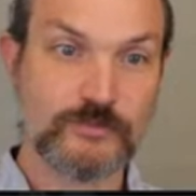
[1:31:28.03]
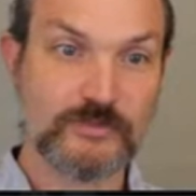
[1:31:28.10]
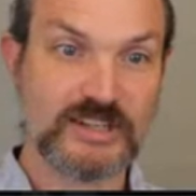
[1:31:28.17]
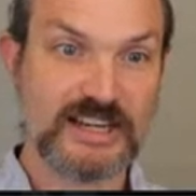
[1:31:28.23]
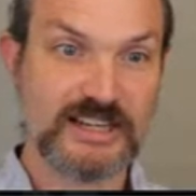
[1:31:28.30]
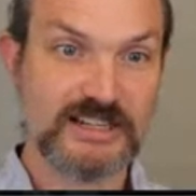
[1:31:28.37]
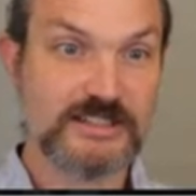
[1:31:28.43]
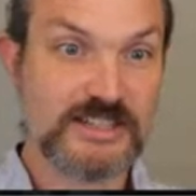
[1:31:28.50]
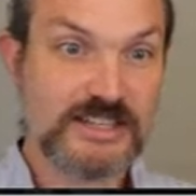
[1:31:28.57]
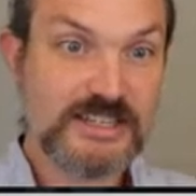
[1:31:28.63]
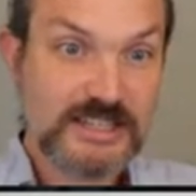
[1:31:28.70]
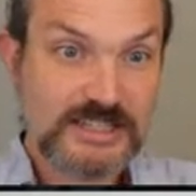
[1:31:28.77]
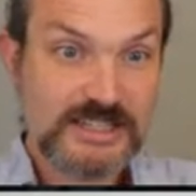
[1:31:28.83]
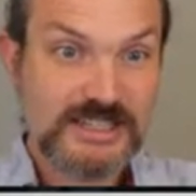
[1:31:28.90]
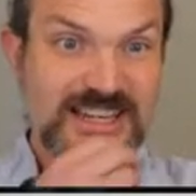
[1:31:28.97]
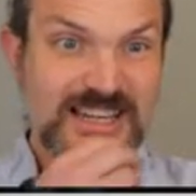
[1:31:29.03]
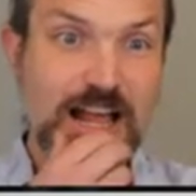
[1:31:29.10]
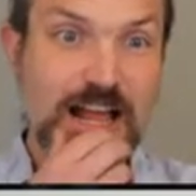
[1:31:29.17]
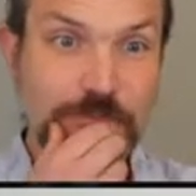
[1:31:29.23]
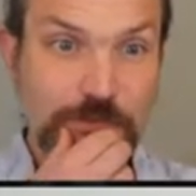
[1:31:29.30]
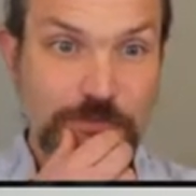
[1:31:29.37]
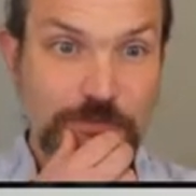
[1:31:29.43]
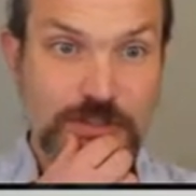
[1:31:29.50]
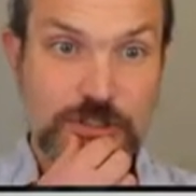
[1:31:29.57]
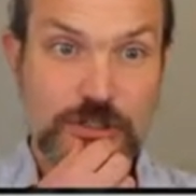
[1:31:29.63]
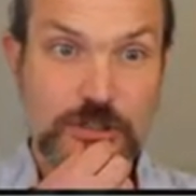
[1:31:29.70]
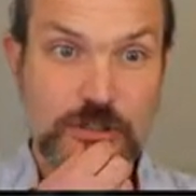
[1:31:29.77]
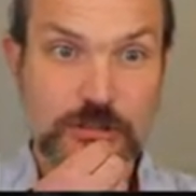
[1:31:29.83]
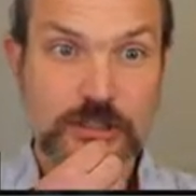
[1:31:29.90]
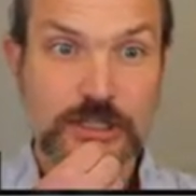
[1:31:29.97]
And since this is an alpha
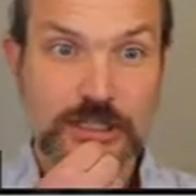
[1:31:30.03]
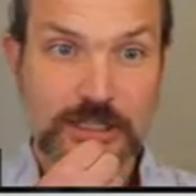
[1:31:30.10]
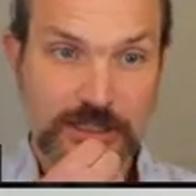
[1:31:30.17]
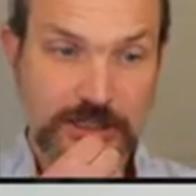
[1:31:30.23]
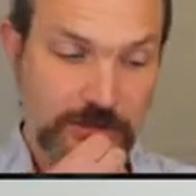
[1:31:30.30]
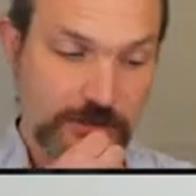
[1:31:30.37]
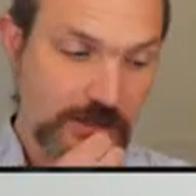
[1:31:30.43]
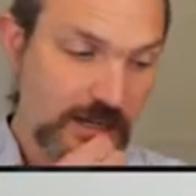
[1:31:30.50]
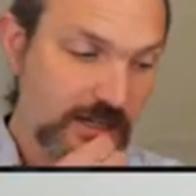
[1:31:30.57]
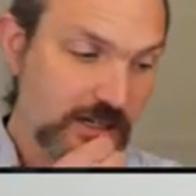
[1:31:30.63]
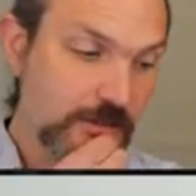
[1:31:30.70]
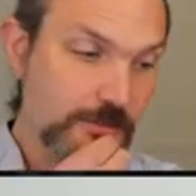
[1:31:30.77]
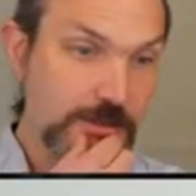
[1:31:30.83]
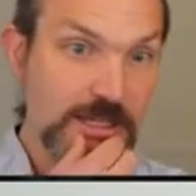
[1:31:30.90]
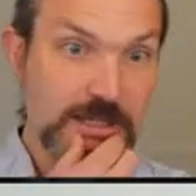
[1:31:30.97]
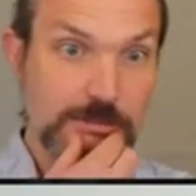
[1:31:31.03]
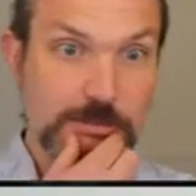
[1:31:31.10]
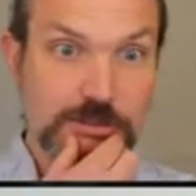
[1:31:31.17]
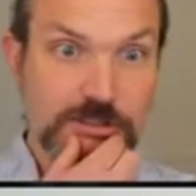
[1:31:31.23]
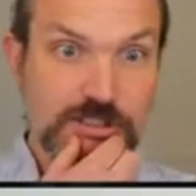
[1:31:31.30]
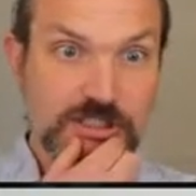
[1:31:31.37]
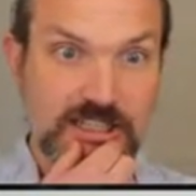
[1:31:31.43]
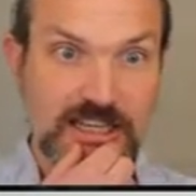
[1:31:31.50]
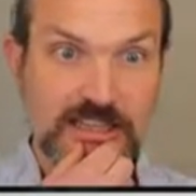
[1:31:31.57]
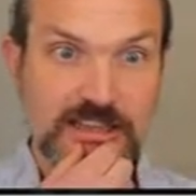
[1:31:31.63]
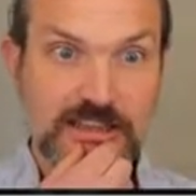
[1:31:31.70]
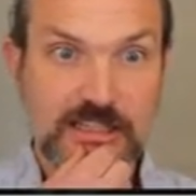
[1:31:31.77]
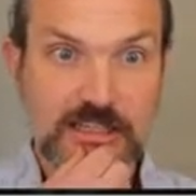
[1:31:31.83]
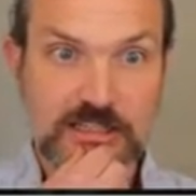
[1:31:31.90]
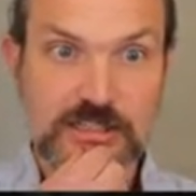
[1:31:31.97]
feature, you're not going to be able to get
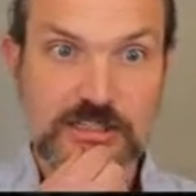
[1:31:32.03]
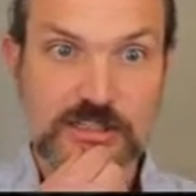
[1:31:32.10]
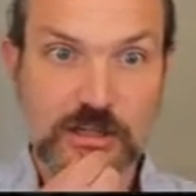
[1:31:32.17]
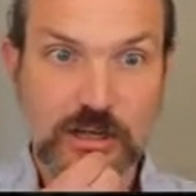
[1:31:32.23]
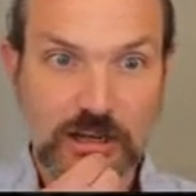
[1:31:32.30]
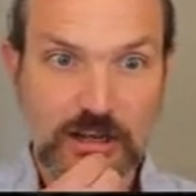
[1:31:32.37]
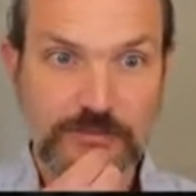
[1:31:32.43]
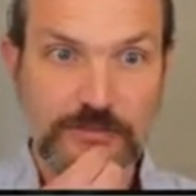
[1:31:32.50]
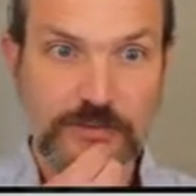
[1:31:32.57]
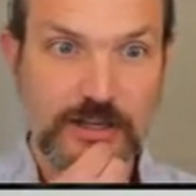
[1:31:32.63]
this off